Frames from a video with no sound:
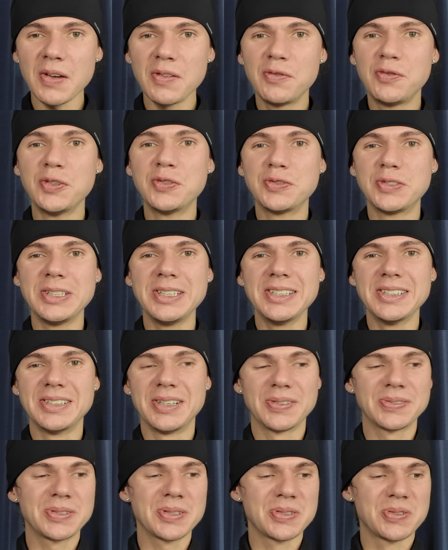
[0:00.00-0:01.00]
50
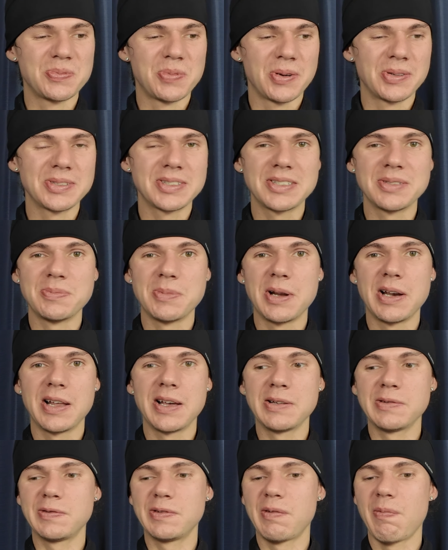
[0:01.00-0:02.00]
of those bowls in my
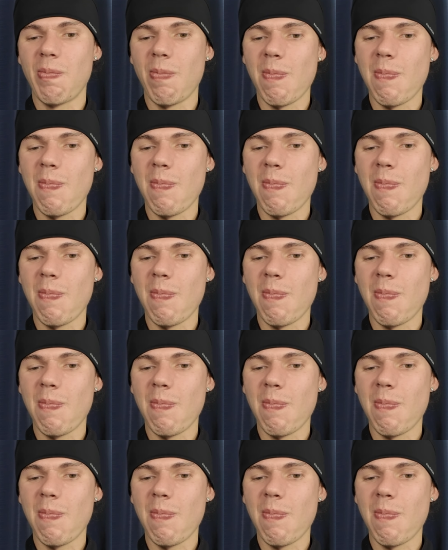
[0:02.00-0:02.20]
life.